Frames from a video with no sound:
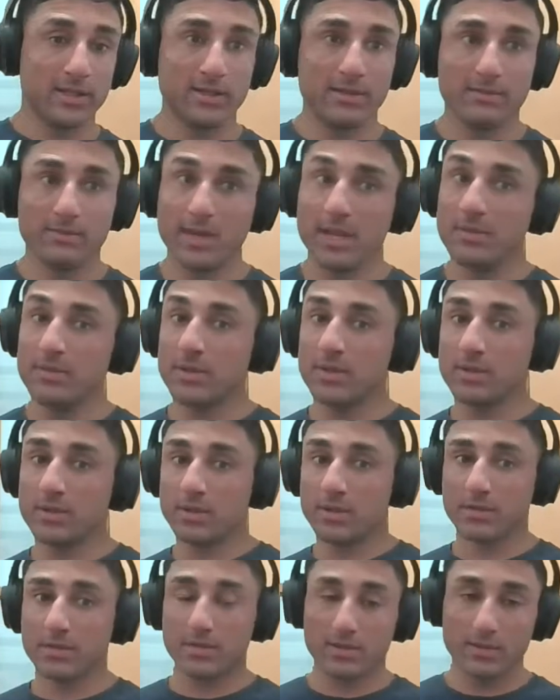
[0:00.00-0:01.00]
maybe
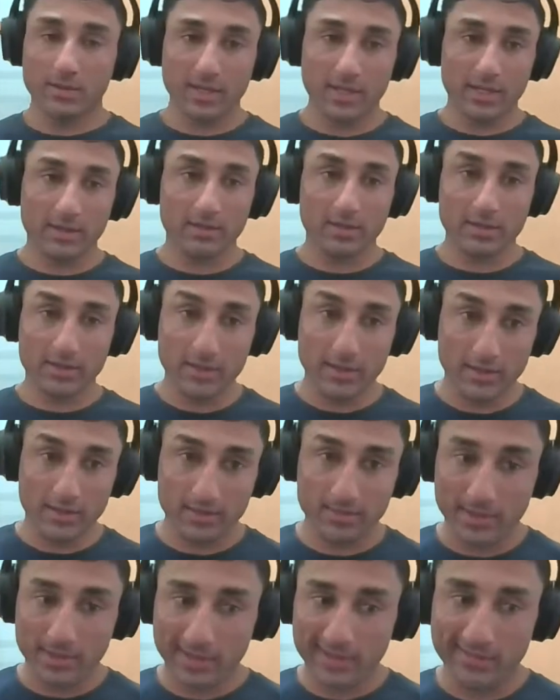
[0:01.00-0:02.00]
you're getting
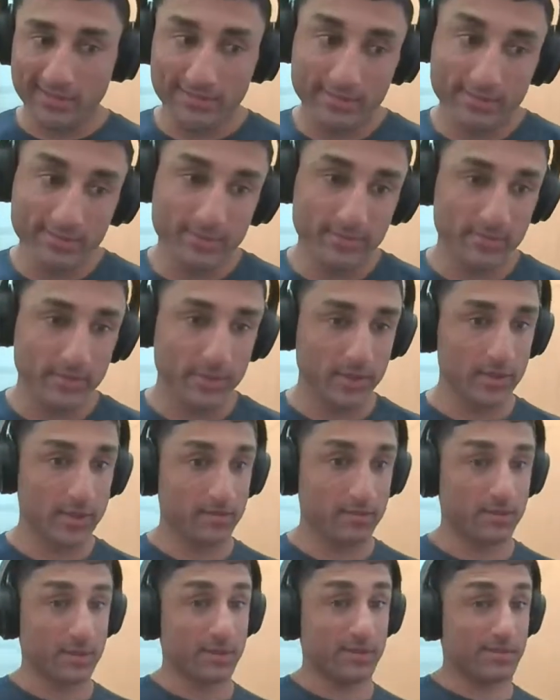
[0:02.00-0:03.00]
results, but you
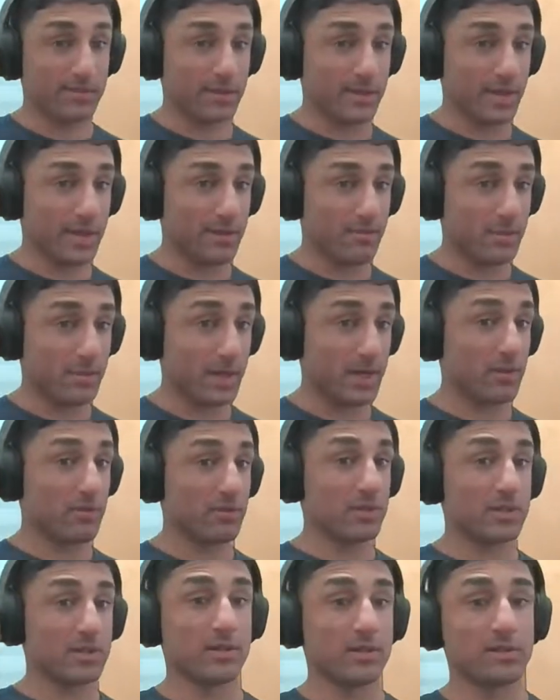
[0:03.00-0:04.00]
could get better
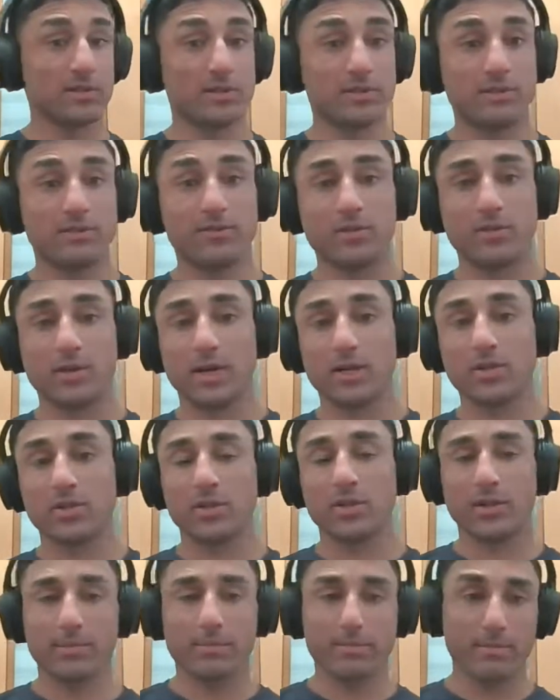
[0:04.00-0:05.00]
results if you
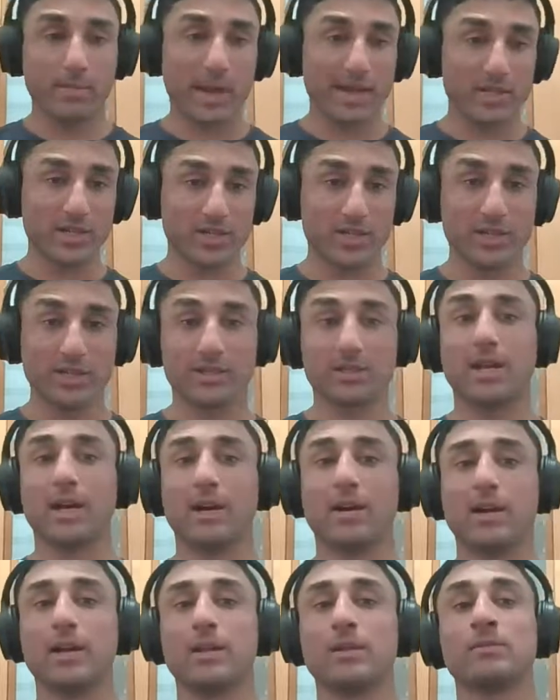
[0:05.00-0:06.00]
actually batch things
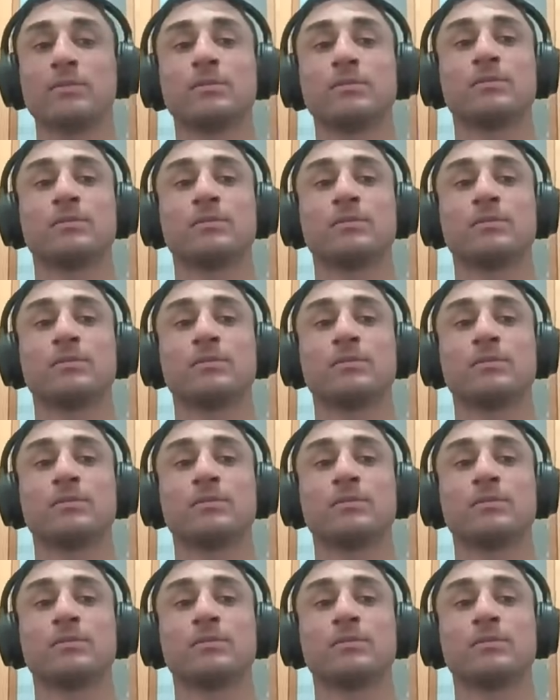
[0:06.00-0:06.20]
out and